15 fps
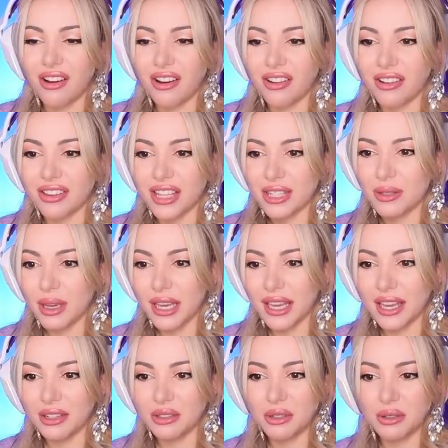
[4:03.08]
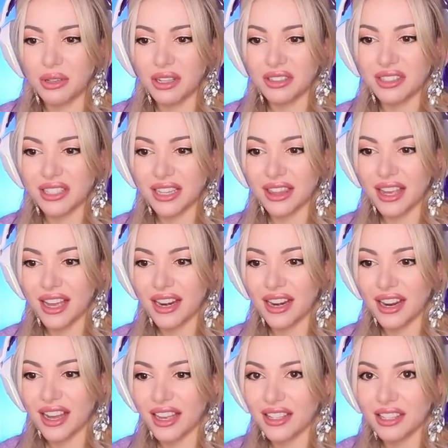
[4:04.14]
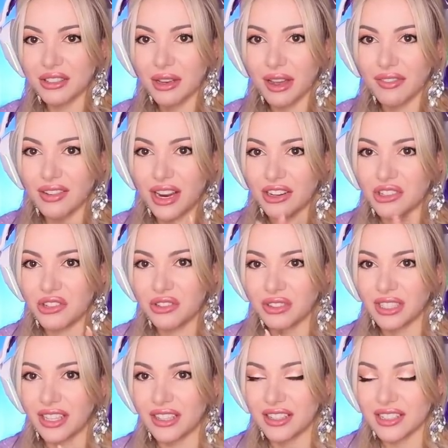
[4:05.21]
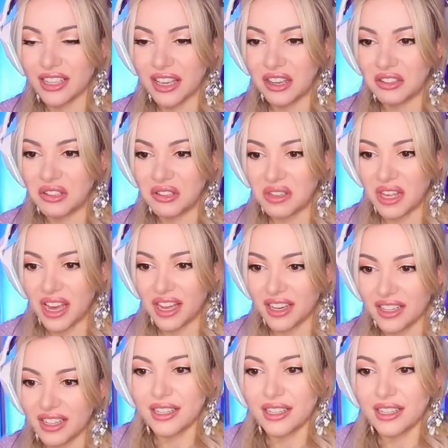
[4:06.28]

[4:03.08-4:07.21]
Oh, that's why I can't do nails like that. I need to have natural nails. I can't do that.